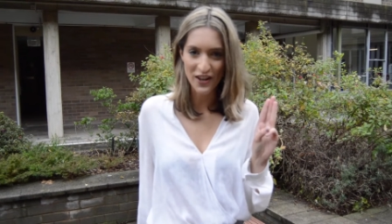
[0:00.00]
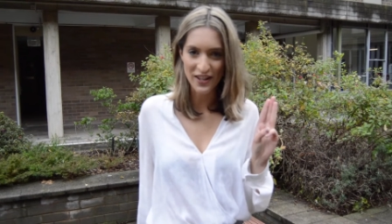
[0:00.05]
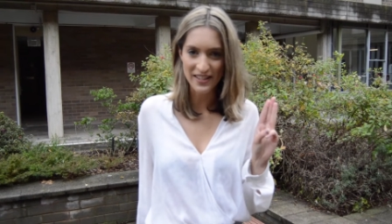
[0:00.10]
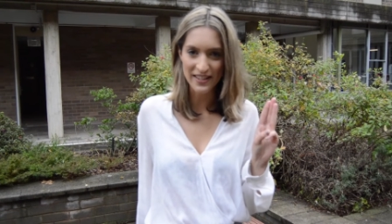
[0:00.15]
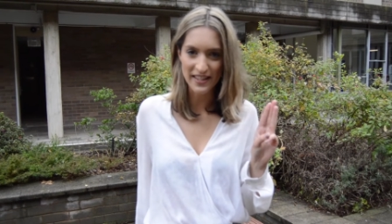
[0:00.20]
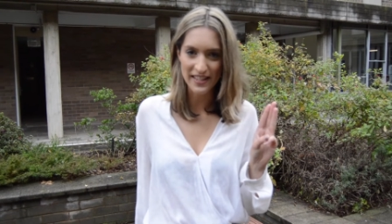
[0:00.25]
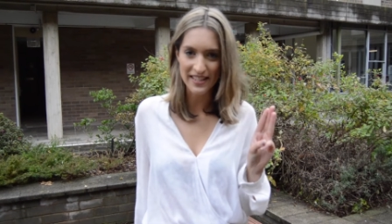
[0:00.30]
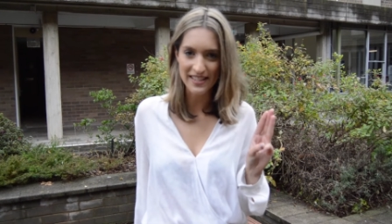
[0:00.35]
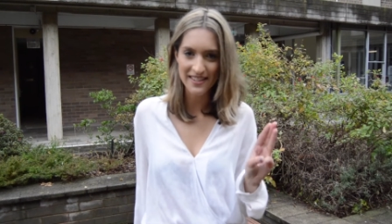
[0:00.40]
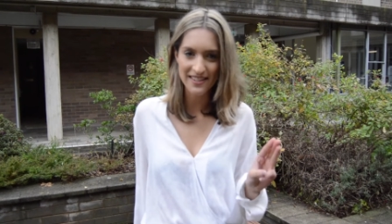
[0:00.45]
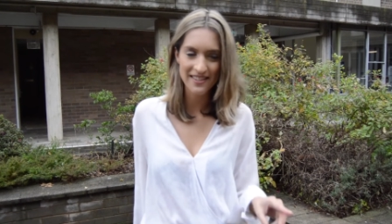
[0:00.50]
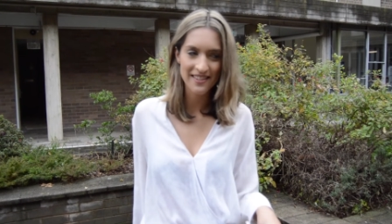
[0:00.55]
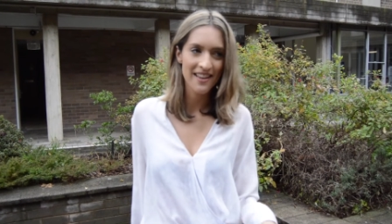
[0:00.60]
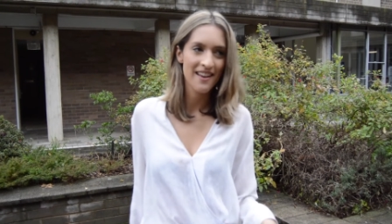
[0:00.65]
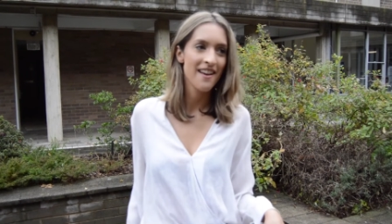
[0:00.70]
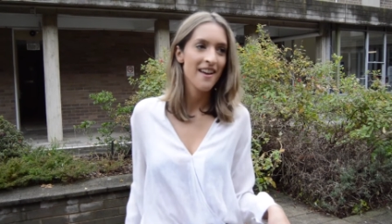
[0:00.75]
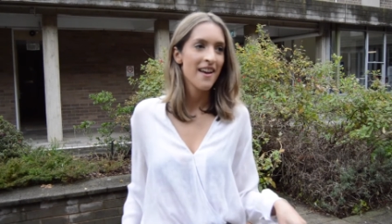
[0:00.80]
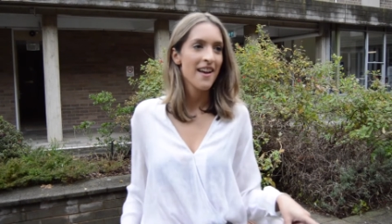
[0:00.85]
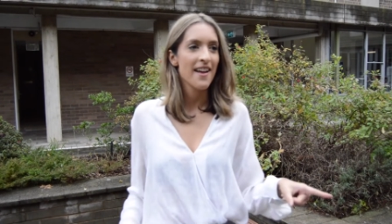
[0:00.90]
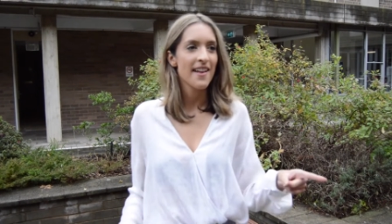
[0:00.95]

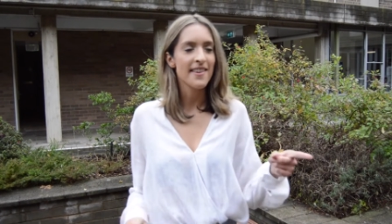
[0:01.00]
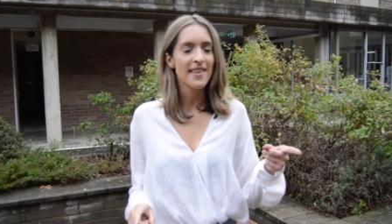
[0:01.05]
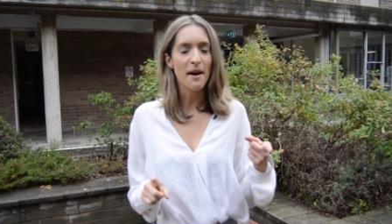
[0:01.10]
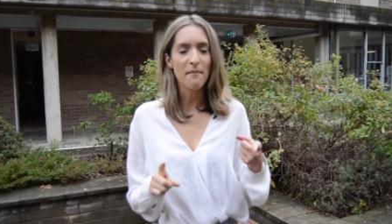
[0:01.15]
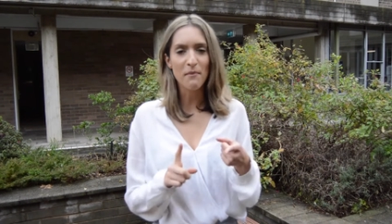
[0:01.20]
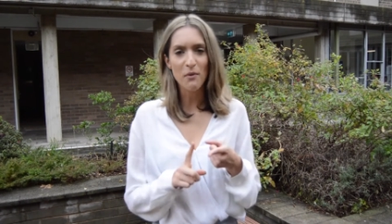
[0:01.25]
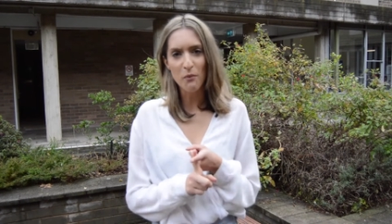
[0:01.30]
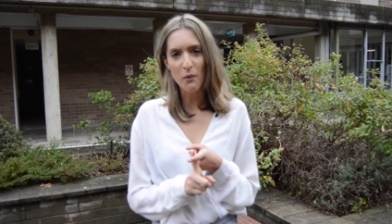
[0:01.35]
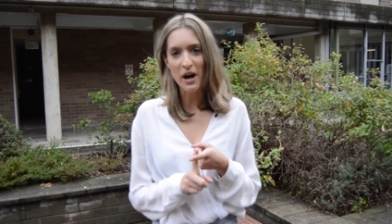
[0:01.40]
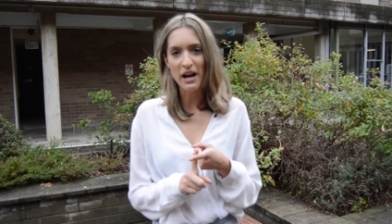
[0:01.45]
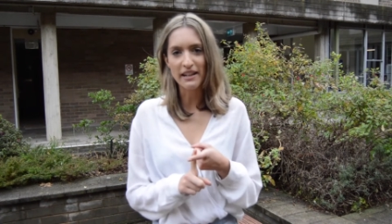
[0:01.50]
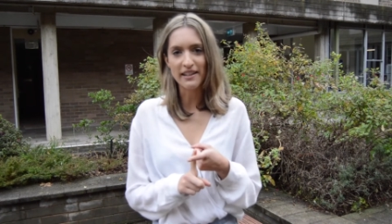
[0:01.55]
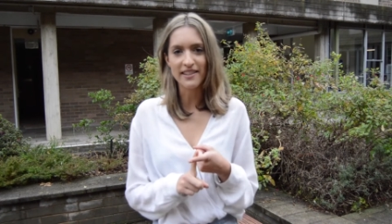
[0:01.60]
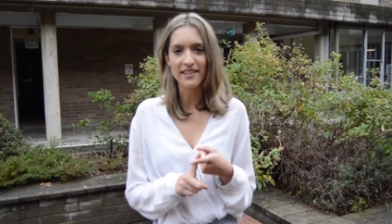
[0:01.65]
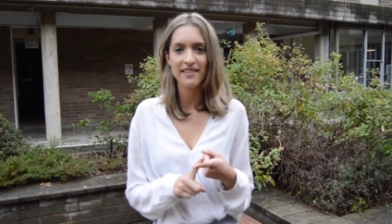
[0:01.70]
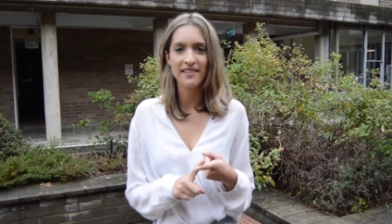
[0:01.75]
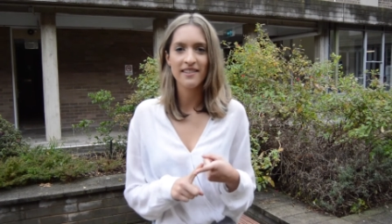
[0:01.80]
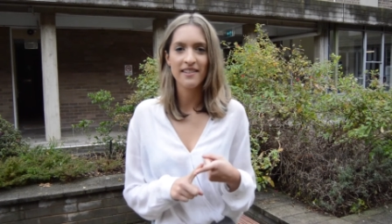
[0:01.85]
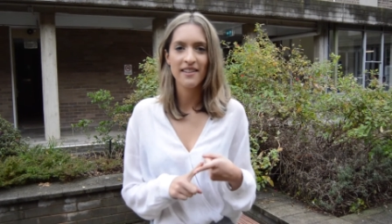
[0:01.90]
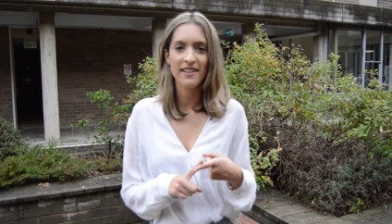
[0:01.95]
Ursies. Number one,
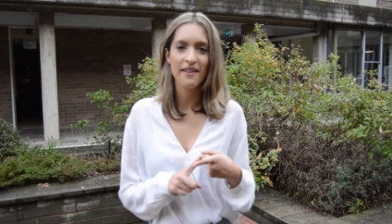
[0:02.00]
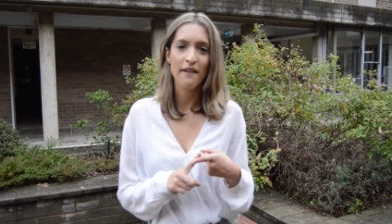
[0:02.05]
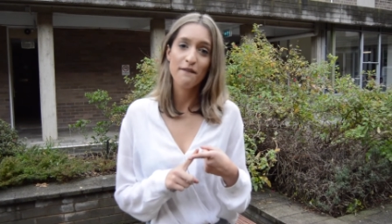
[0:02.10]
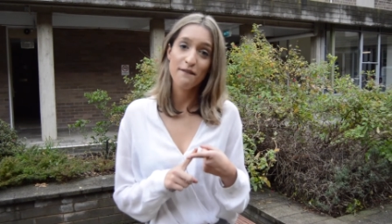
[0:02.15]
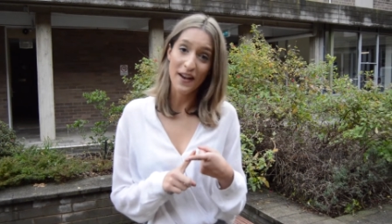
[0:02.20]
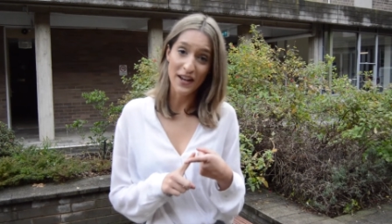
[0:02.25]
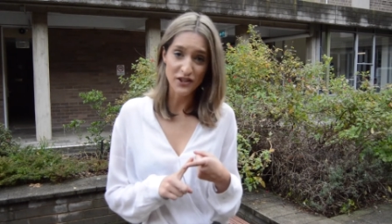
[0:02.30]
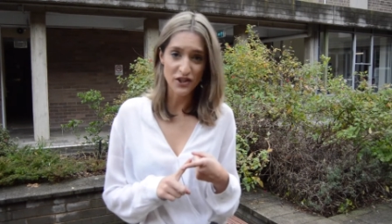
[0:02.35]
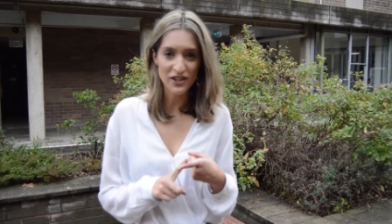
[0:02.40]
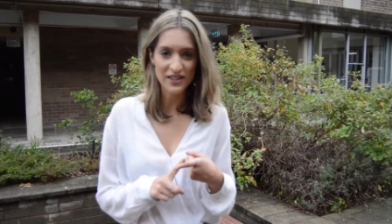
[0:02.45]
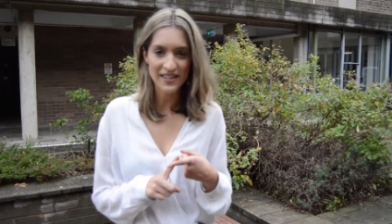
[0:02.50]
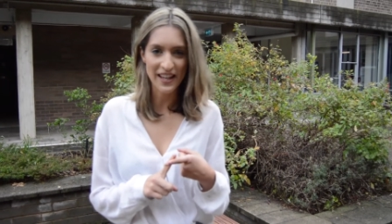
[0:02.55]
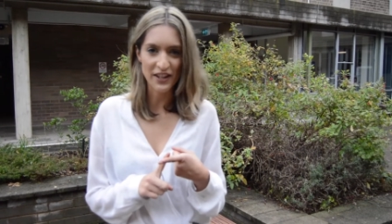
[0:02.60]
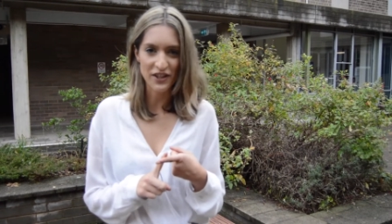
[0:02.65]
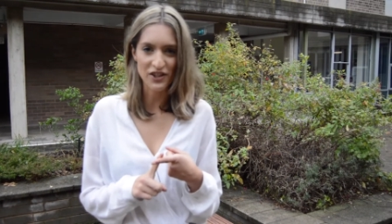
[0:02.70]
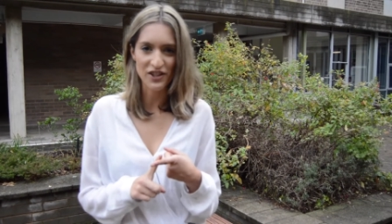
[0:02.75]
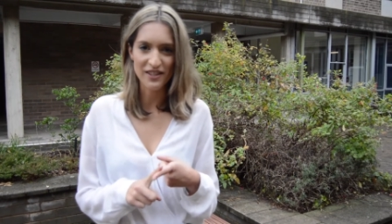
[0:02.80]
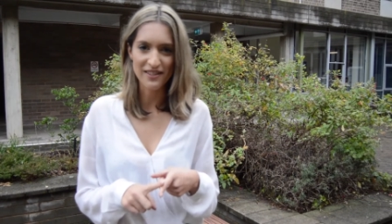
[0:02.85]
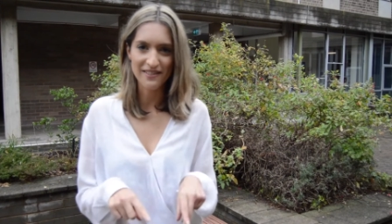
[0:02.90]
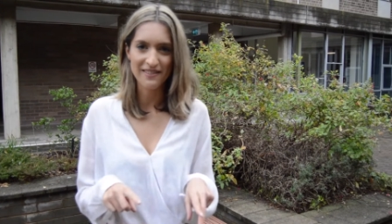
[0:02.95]
fashion
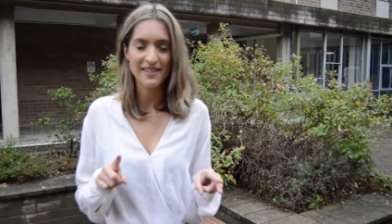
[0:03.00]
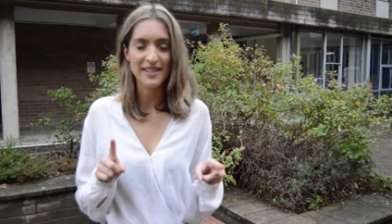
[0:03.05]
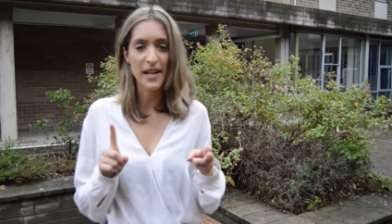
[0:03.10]
section.